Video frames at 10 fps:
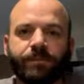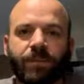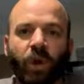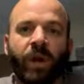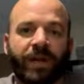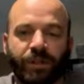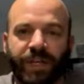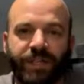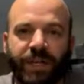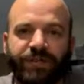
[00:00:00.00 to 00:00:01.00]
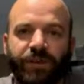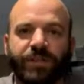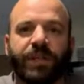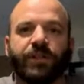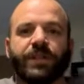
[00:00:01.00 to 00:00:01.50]
far as
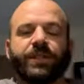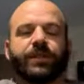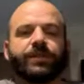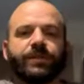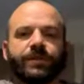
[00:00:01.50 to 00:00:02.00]
hydration goes.